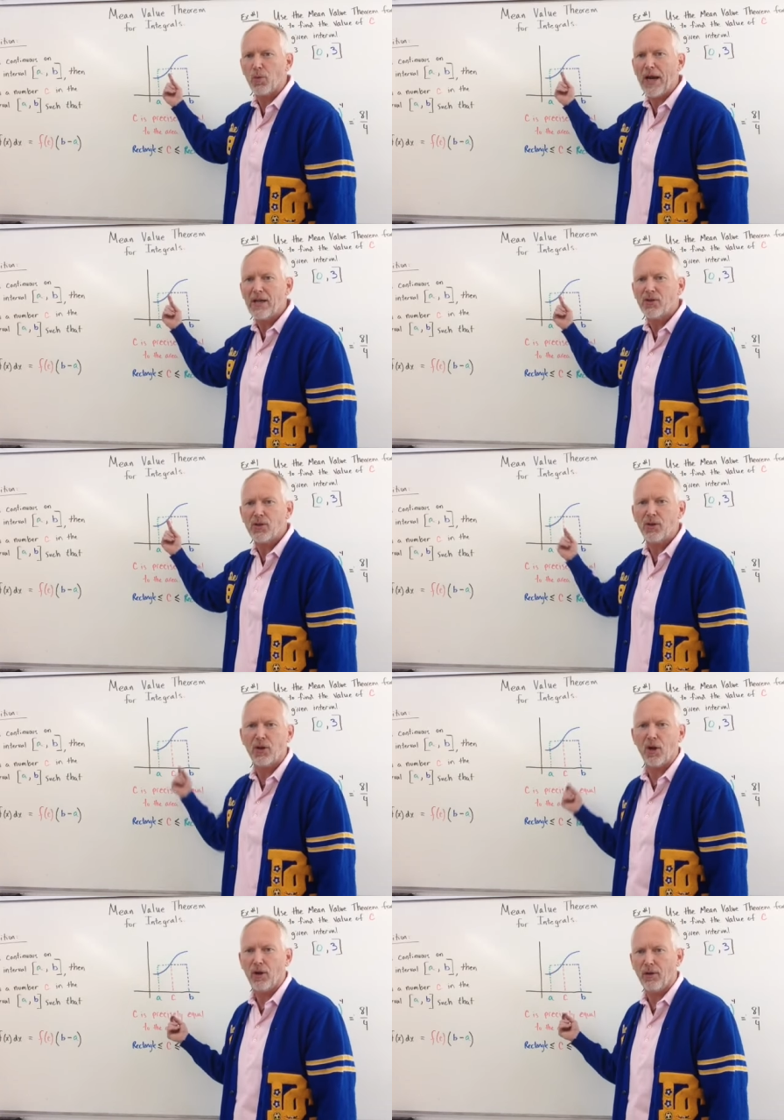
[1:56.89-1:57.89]
right to
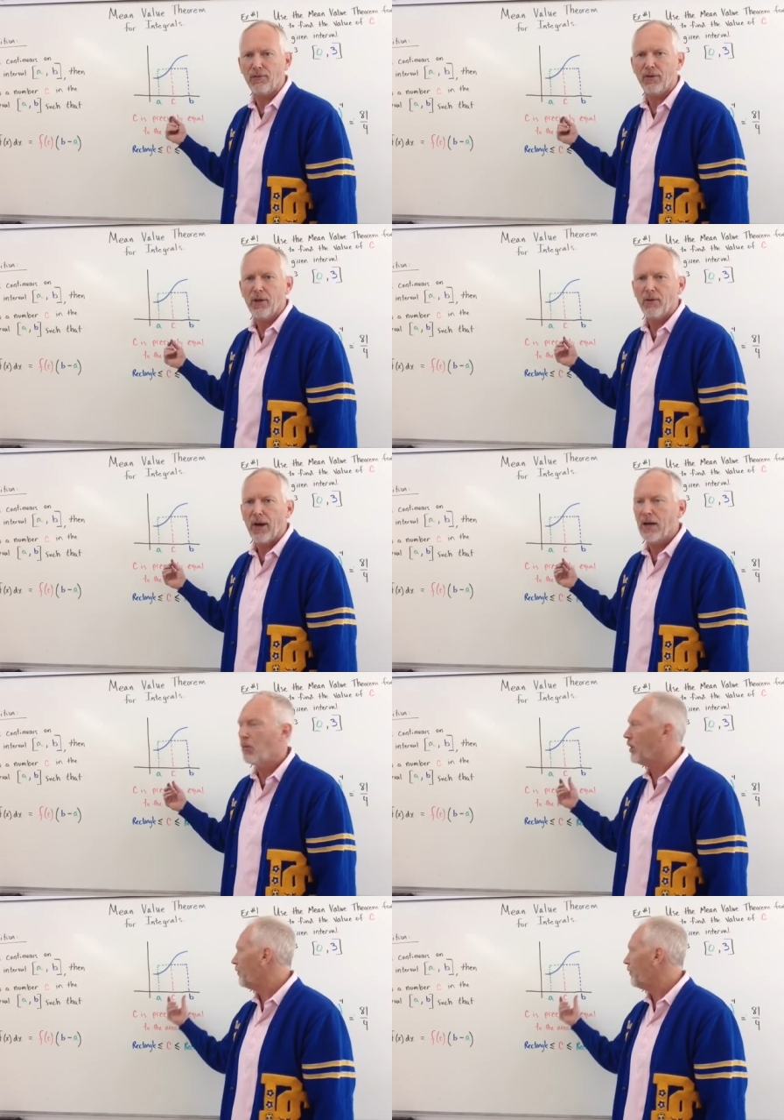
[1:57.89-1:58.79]
the curve, right?